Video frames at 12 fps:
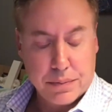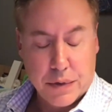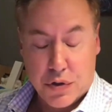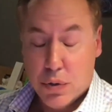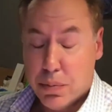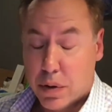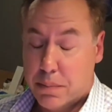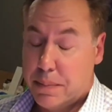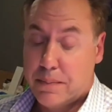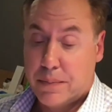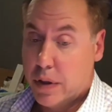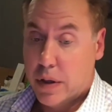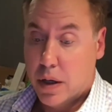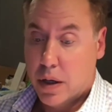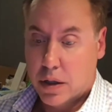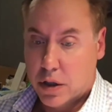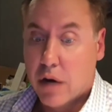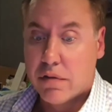super
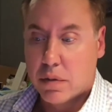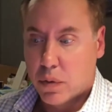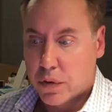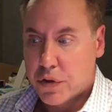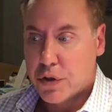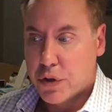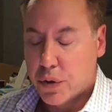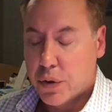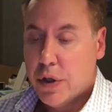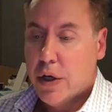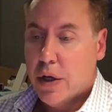uncomfortable to do.